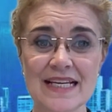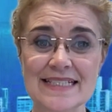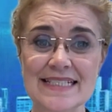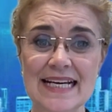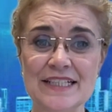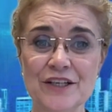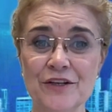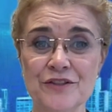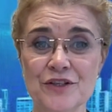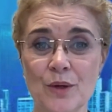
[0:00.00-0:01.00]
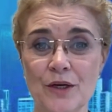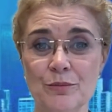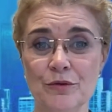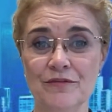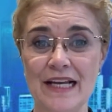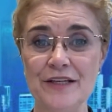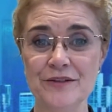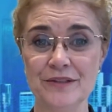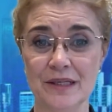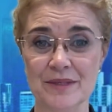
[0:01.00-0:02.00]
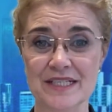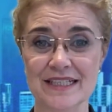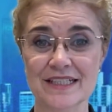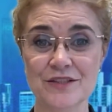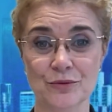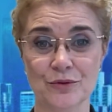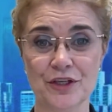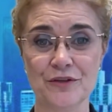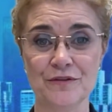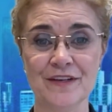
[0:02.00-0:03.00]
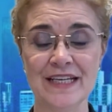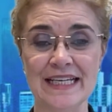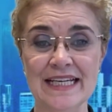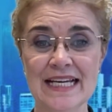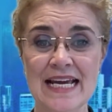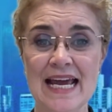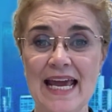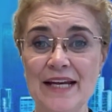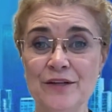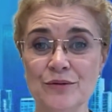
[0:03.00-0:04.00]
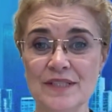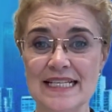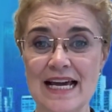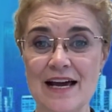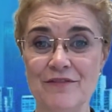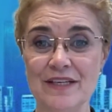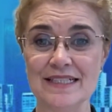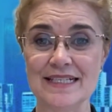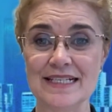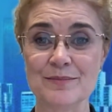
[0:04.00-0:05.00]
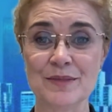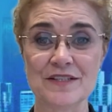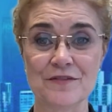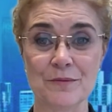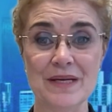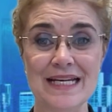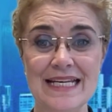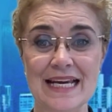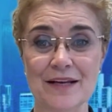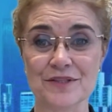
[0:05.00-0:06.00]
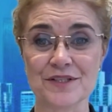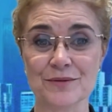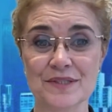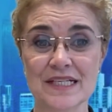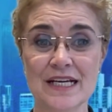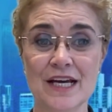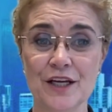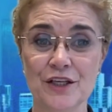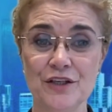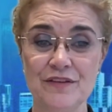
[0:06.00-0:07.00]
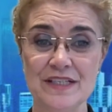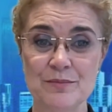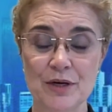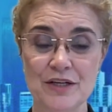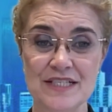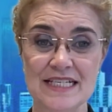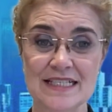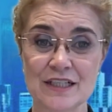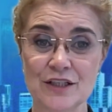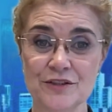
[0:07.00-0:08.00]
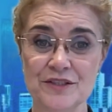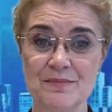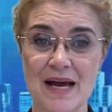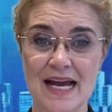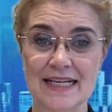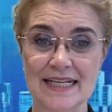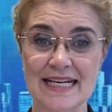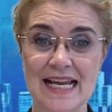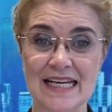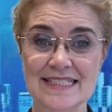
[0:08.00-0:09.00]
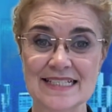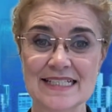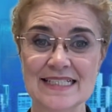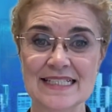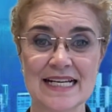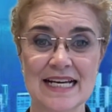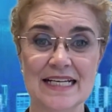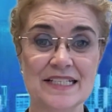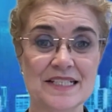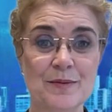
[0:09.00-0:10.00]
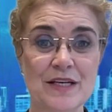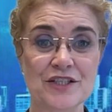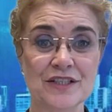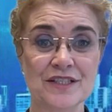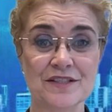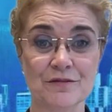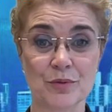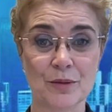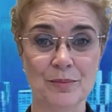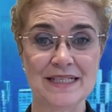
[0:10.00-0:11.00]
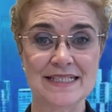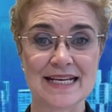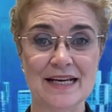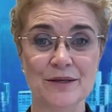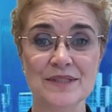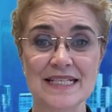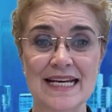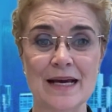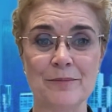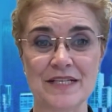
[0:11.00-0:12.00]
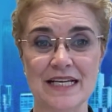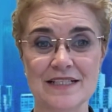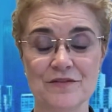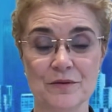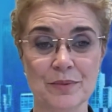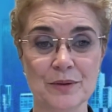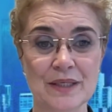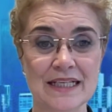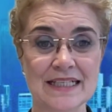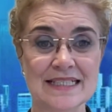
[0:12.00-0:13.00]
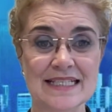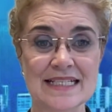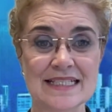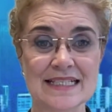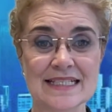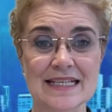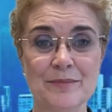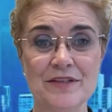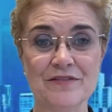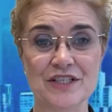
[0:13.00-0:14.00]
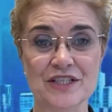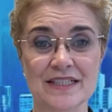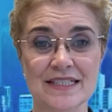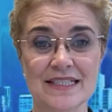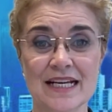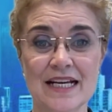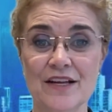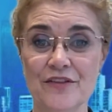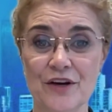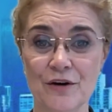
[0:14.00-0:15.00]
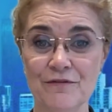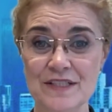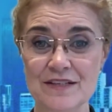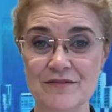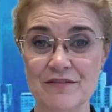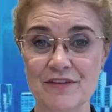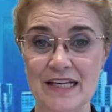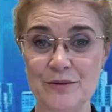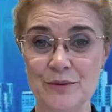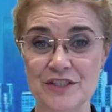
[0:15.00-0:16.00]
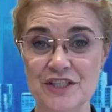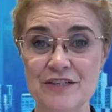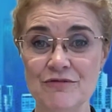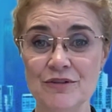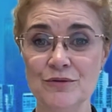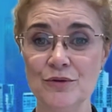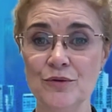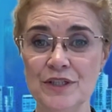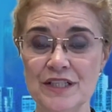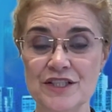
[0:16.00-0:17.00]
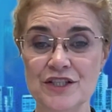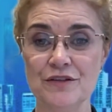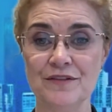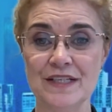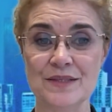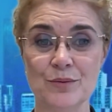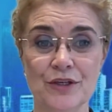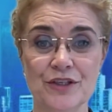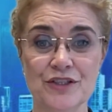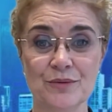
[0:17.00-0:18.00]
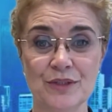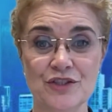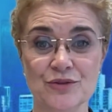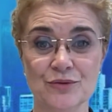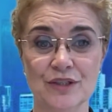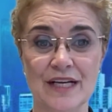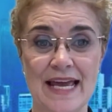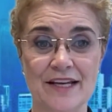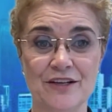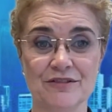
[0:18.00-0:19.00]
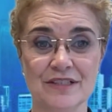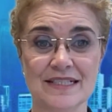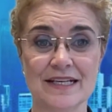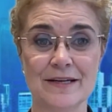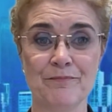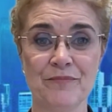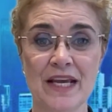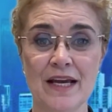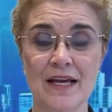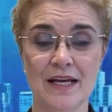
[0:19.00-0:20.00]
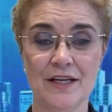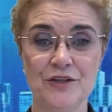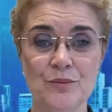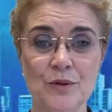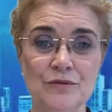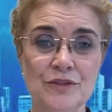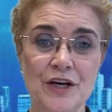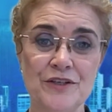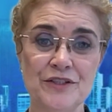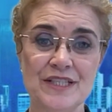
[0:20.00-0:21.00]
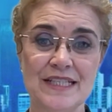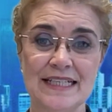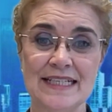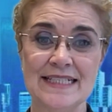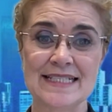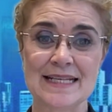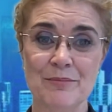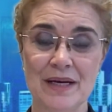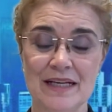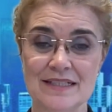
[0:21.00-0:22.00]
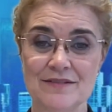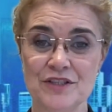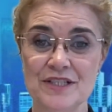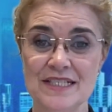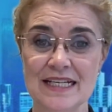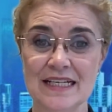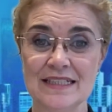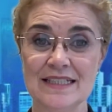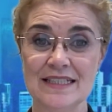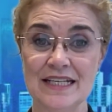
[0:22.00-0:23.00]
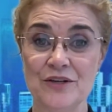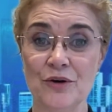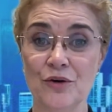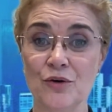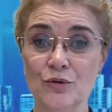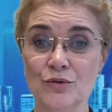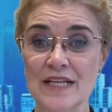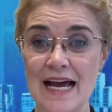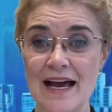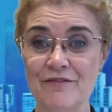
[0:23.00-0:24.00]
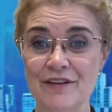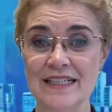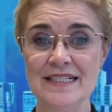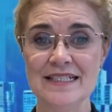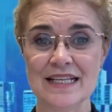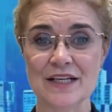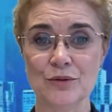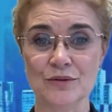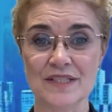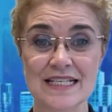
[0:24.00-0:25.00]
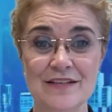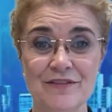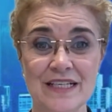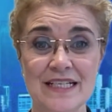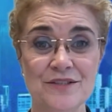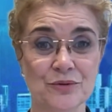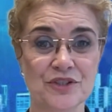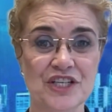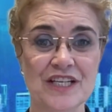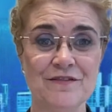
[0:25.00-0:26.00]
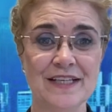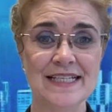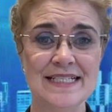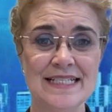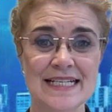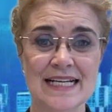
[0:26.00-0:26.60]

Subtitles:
State-owned Quotable Value Limited, or QV, handles the RV assessments for many councils. QV's process includes market analysis, inspections of property sales, and updates from building consents and subdivisions. The Office of the Valuer General audits QV's work to ensure accuracy. You will note that in some parts of New Zealand, they're not called RVs, they're called CVs or GVs.